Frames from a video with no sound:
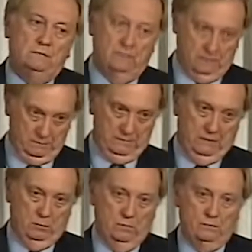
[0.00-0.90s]
coal bed
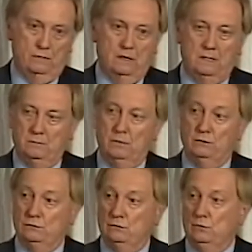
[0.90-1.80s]
methane development and
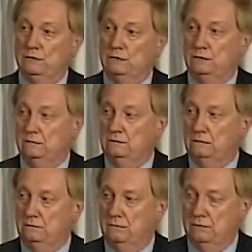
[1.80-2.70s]
whether or not it posed a
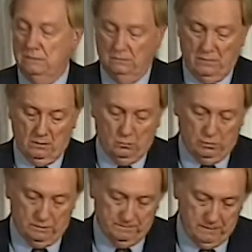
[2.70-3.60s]
risk to
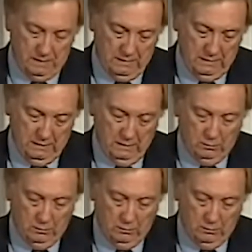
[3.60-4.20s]
groundwater.